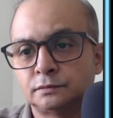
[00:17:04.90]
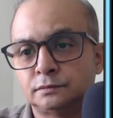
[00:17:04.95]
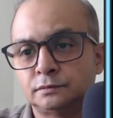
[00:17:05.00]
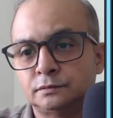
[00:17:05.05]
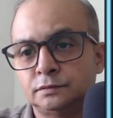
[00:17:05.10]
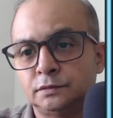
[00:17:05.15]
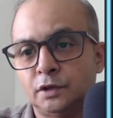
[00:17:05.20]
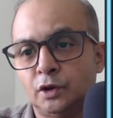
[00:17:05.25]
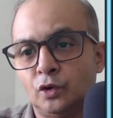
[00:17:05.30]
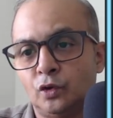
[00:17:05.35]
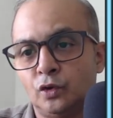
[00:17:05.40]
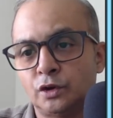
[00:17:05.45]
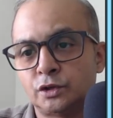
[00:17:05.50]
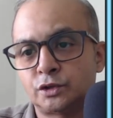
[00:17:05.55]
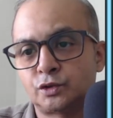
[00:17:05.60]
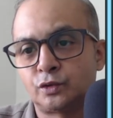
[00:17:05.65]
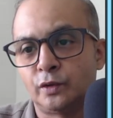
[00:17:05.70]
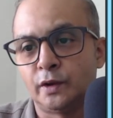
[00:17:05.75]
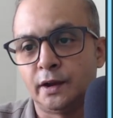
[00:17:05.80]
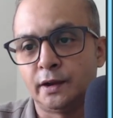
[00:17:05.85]
the whole
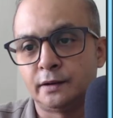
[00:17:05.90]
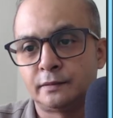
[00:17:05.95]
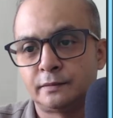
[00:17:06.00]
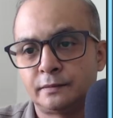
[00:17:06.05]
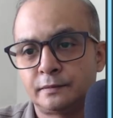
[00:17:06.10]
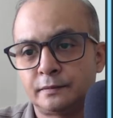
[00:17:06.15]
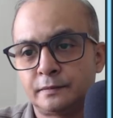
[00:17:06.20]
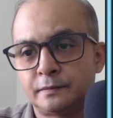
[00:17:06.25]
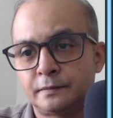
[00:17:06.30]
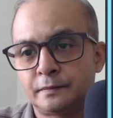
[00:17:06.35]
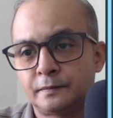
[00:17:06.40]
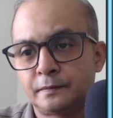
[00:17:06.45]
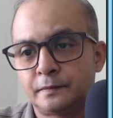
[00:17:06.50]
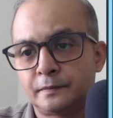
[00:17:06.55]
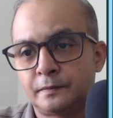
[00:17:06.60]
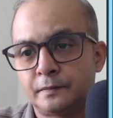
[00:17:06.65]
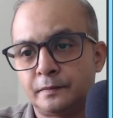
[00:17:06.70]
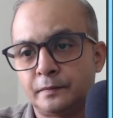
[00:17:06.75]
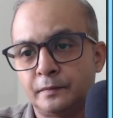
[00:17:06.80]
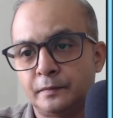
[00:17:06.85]
square
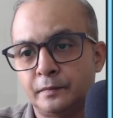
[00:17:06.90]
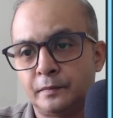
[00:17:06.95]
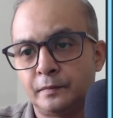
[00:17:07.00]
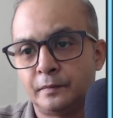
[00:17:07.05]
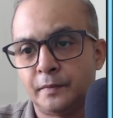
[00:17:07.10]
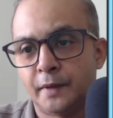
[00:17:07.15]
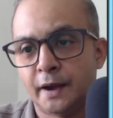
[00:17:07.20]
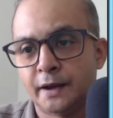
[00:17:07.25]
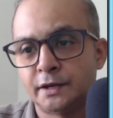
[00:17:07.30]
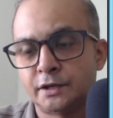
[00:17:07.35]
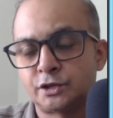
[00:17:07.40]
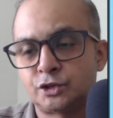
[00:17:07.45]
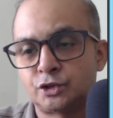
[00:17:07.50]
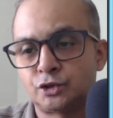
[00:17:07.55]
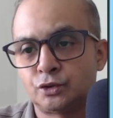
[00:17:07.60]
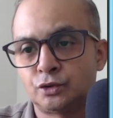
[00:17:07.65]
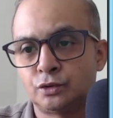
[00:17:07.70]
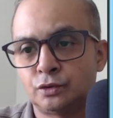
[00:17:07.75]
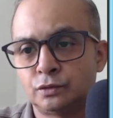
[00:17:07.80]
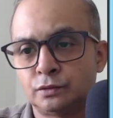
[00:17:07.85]
minus
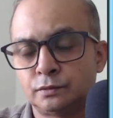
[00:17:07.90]
2